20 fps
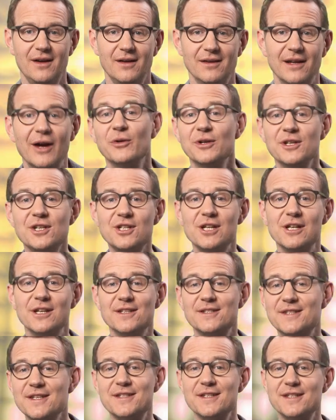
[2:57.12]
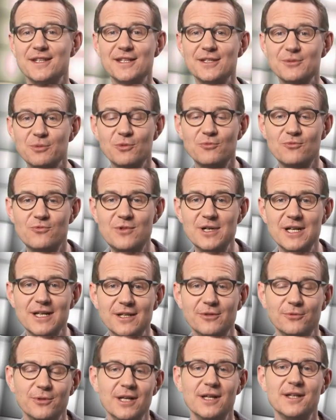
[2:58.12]
Now, initially, C C Ds were
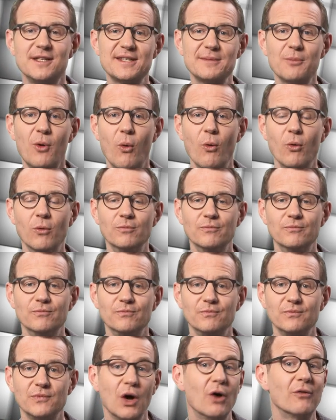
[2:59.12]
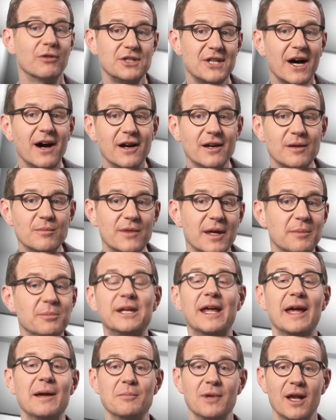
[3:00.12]
really, really small. Over time, they
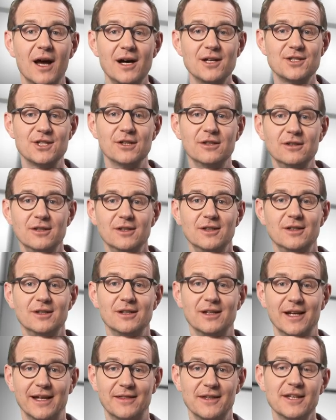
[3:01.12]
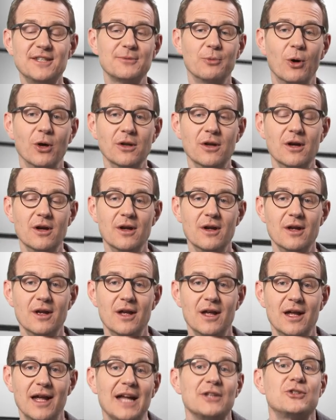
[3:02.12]
became larger, like this one,
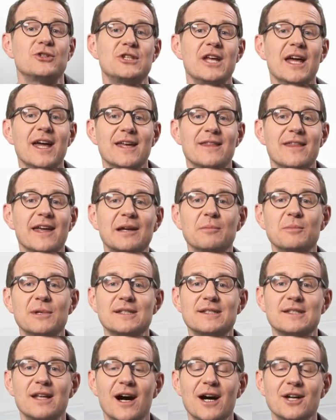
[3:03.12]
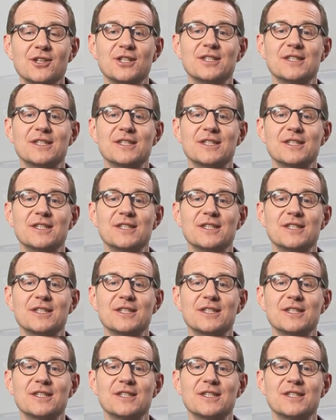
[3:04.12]
and today they can be as large